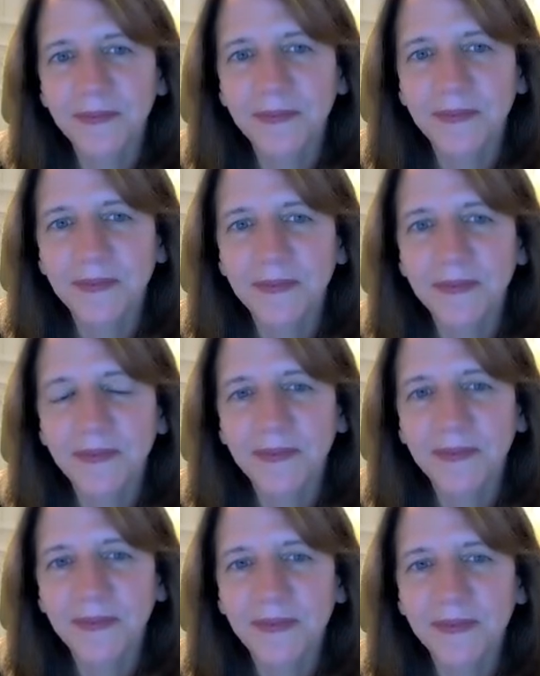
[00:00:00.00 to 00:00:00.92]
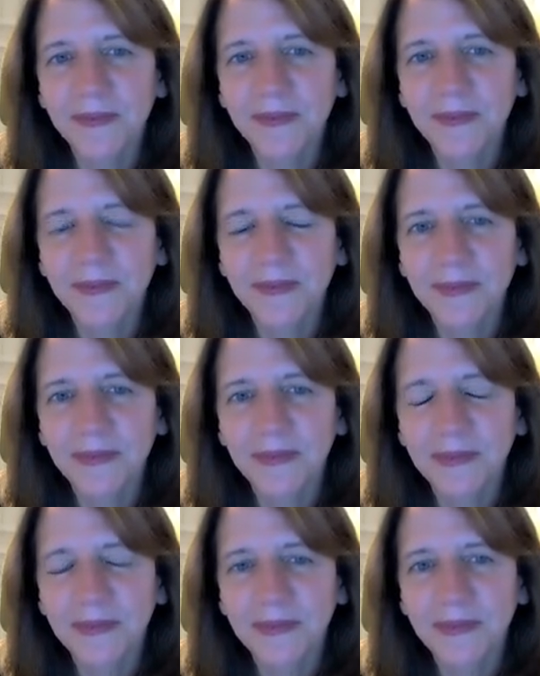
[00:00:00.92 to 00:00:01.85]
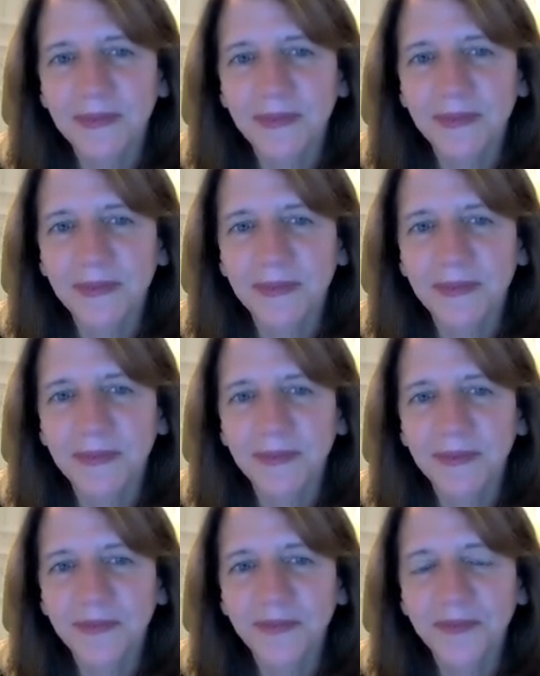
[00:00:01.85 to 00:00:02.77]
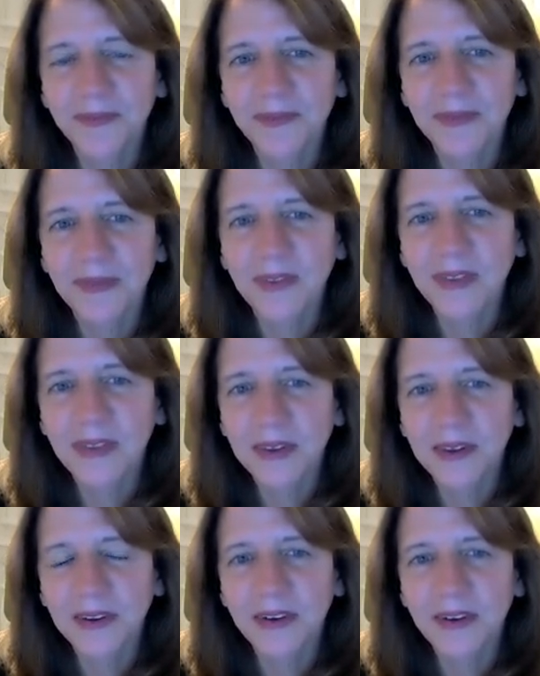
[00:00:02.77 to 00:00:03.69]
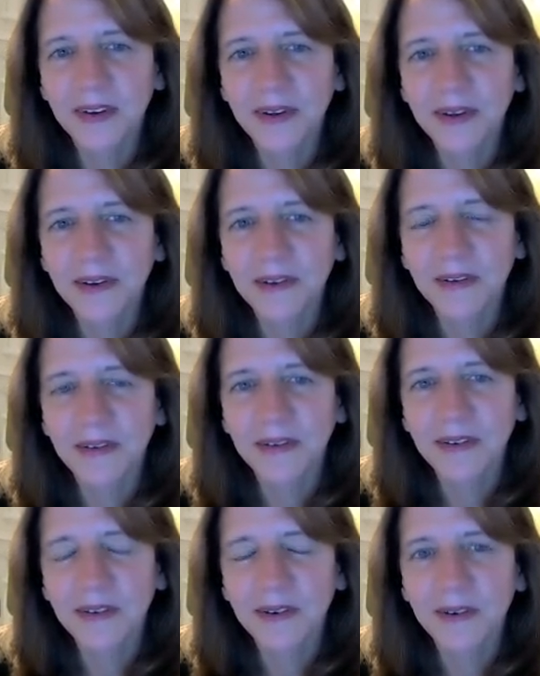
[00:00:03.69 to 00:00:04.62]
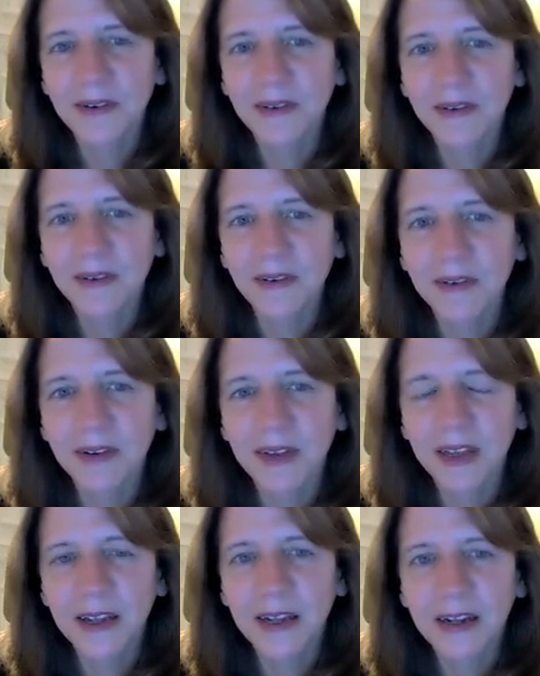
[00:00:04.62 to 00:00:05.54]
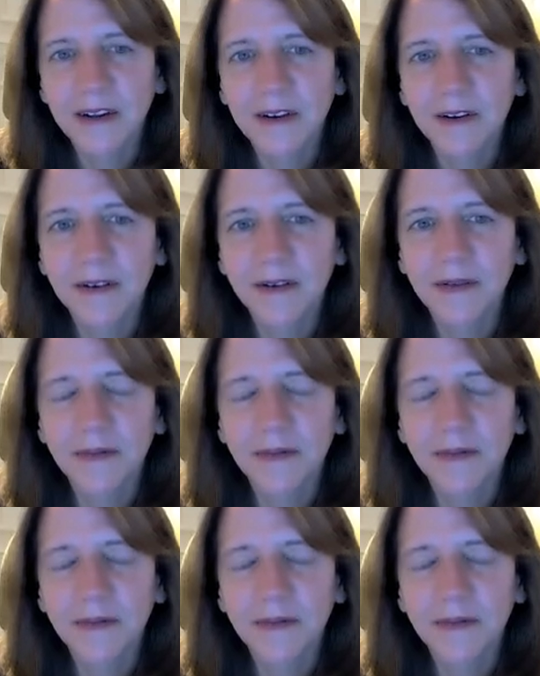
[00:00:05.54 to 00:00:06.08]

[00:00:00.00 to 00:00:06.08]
(silent)